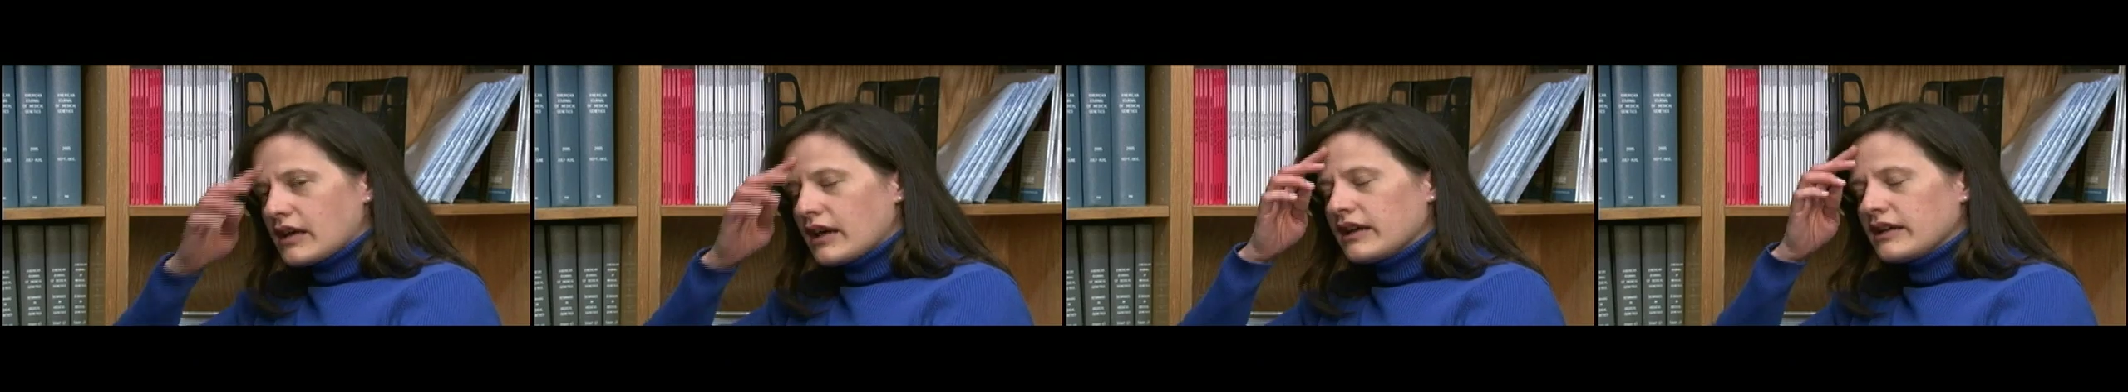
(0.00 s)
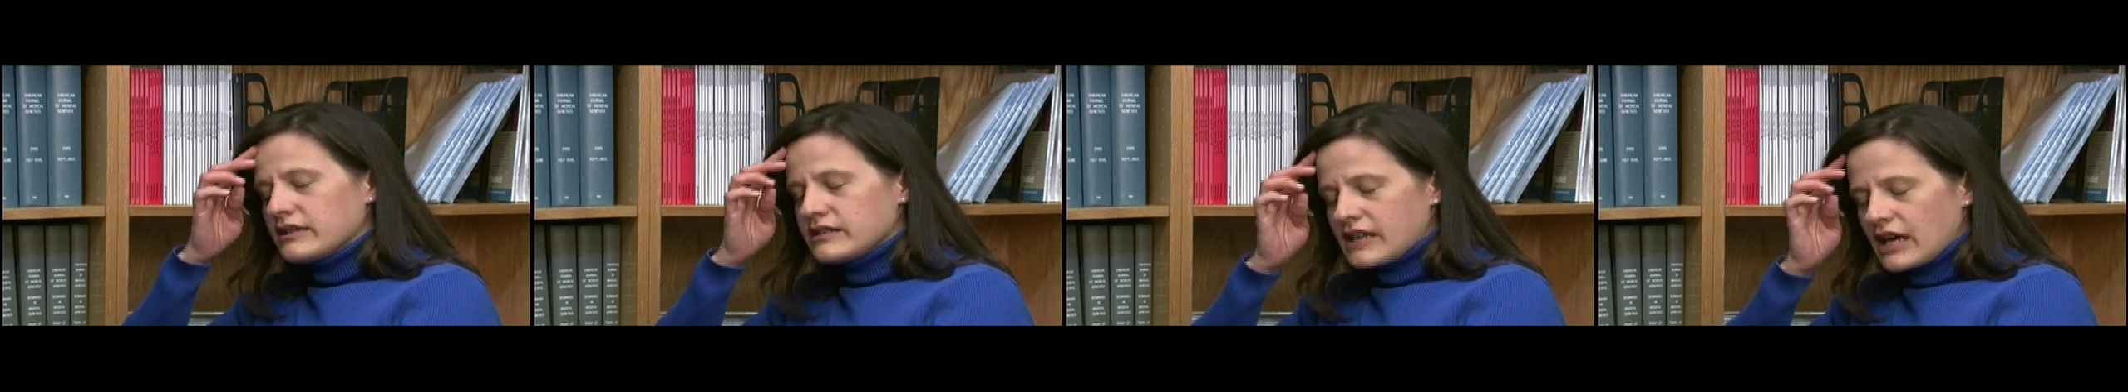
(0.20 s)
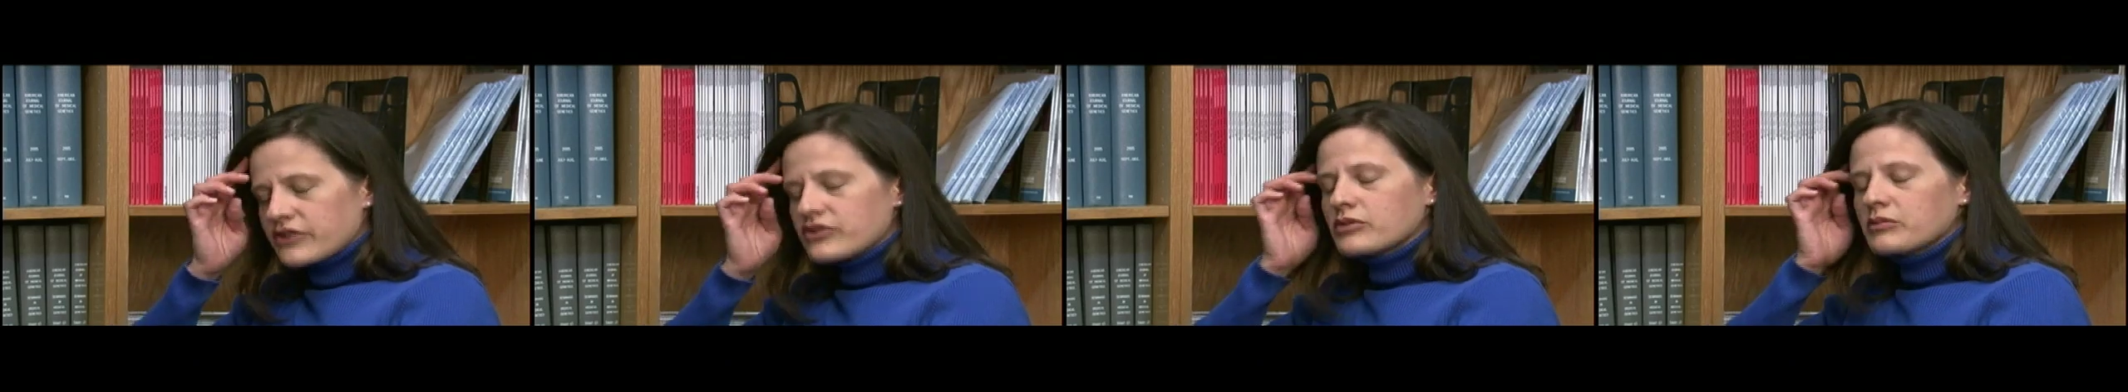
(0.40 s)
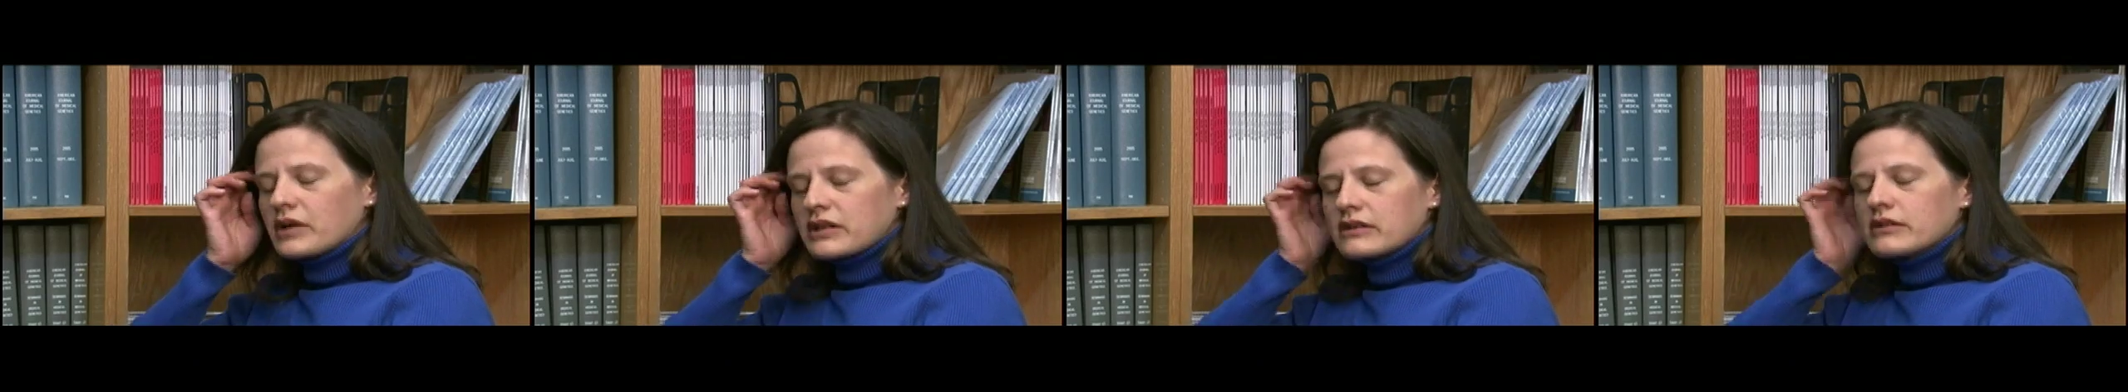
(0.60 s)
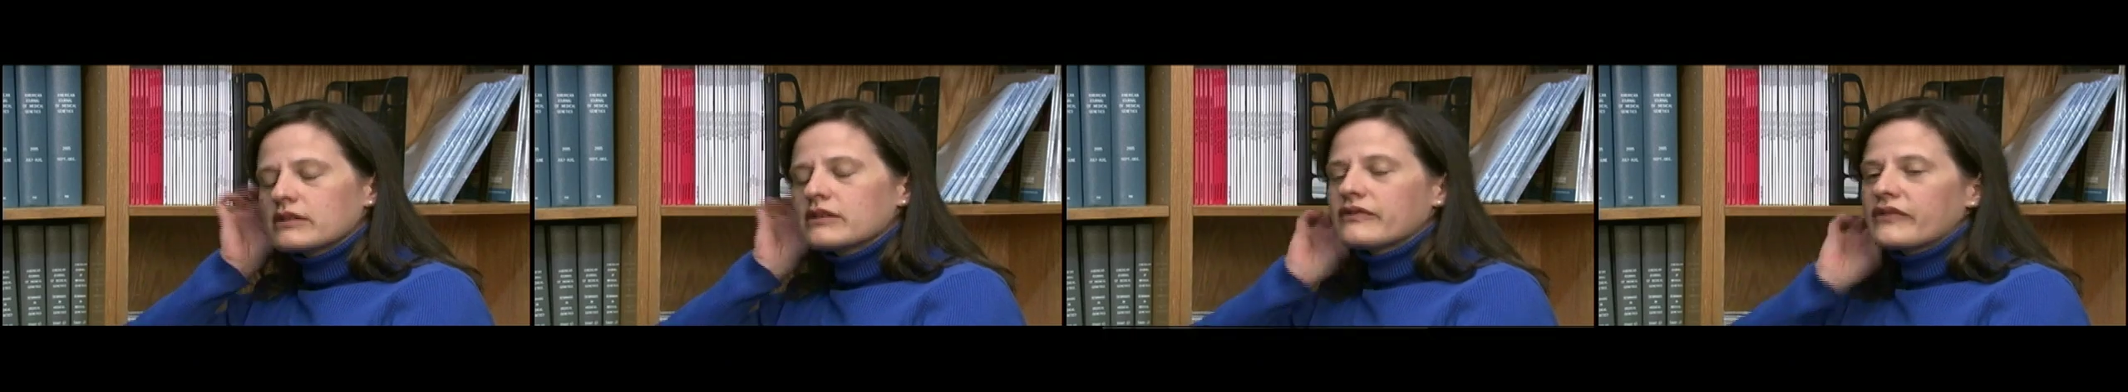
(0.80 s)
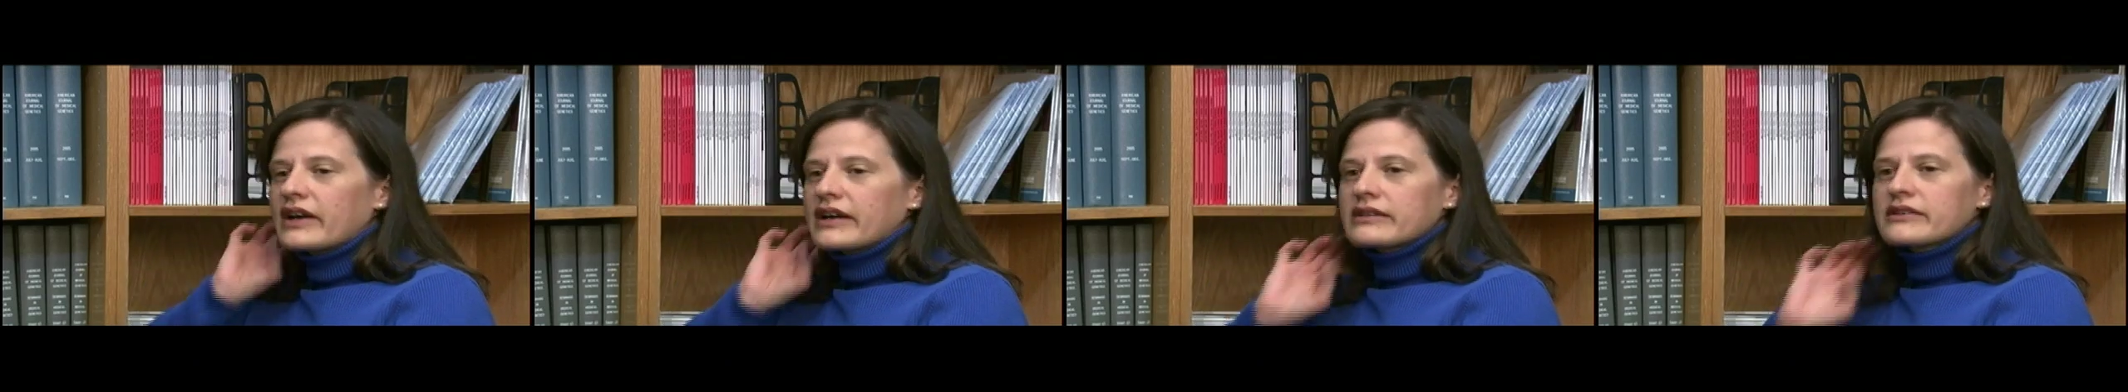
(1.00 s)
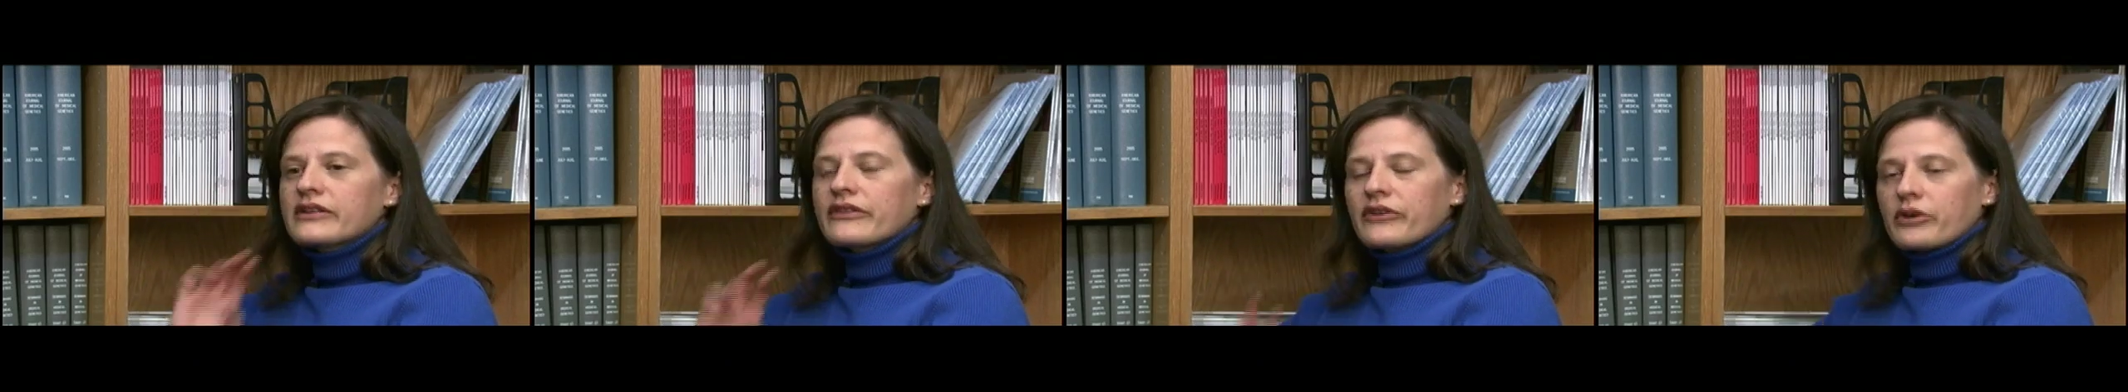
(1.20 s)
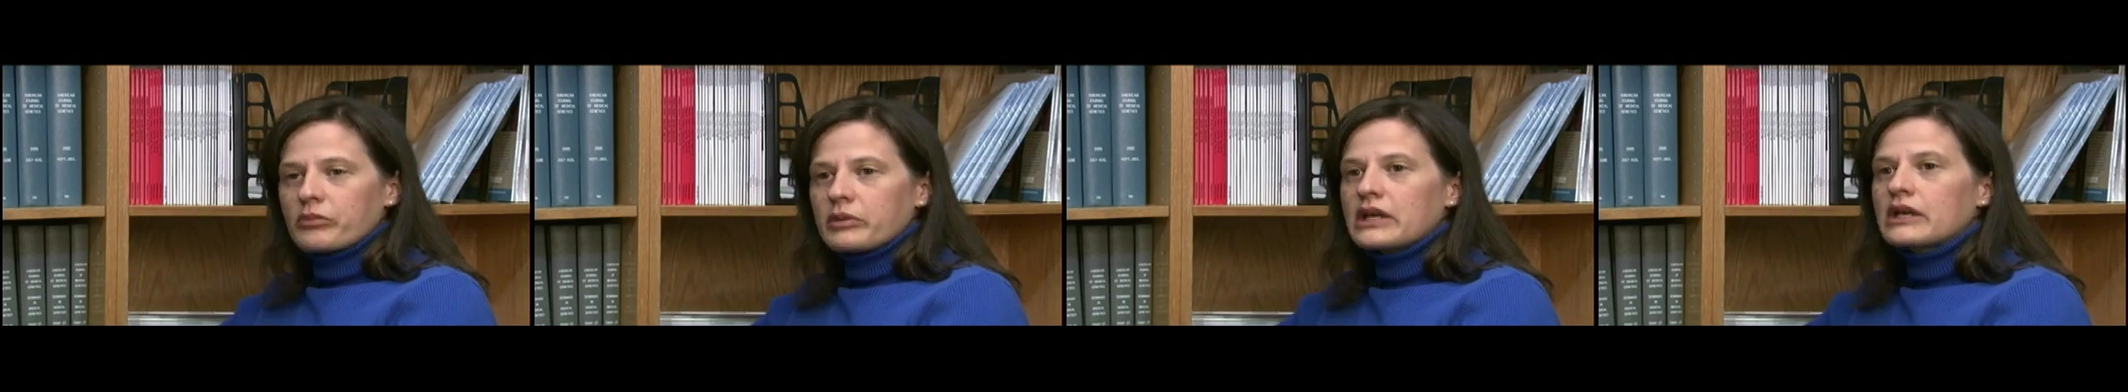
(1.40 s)
a detrimental effect to
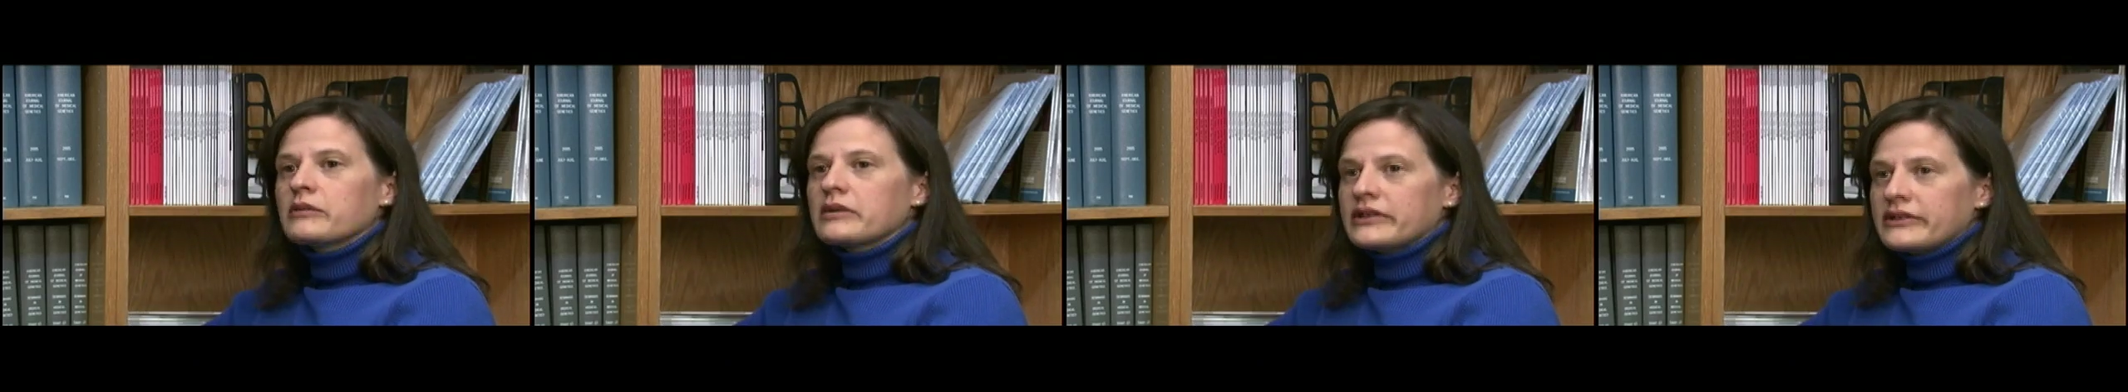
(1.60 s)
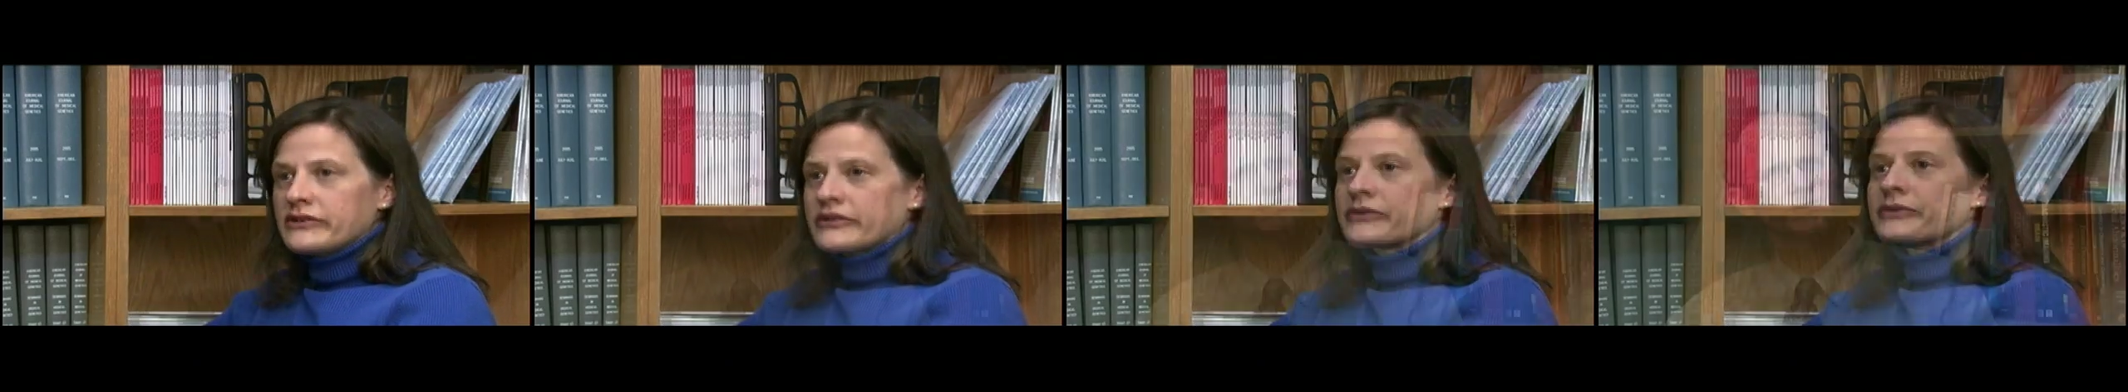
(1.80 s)
their babies.